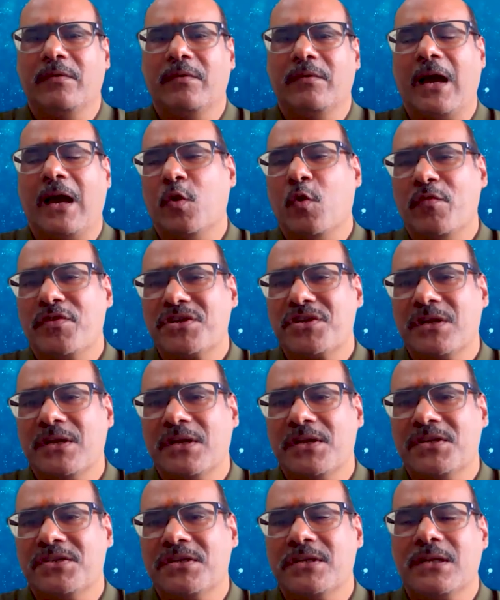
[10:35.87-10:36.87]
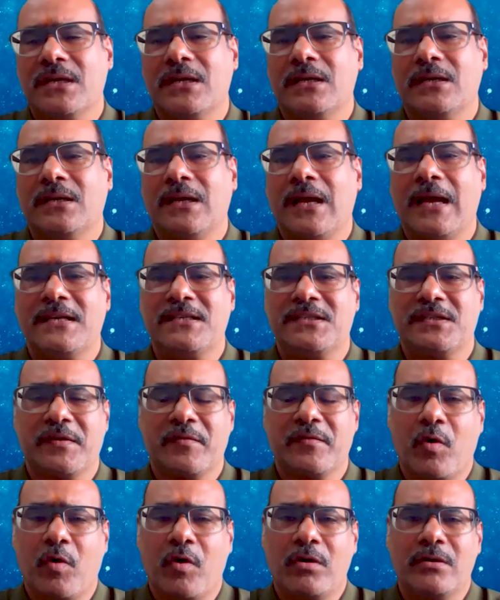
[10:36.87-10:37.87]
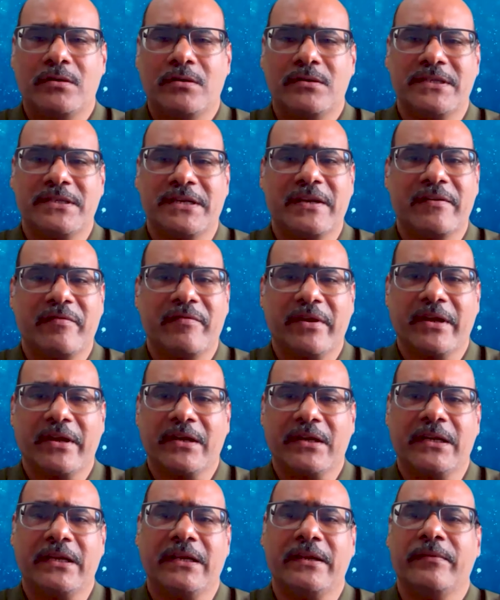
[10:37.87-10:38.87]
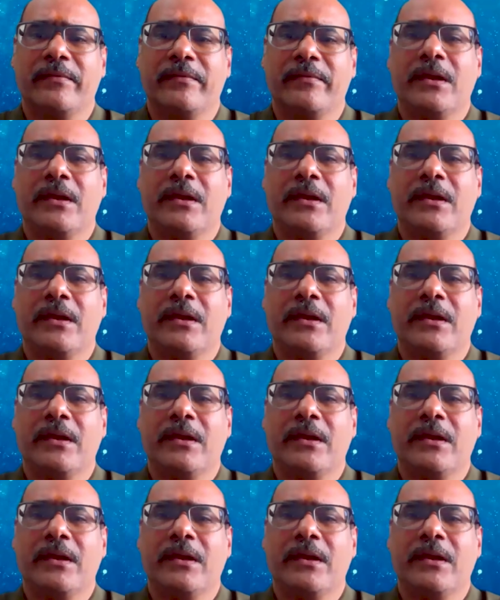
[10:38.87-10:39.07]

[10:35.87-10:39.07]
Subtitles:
our innovation agenda has evolved significantly.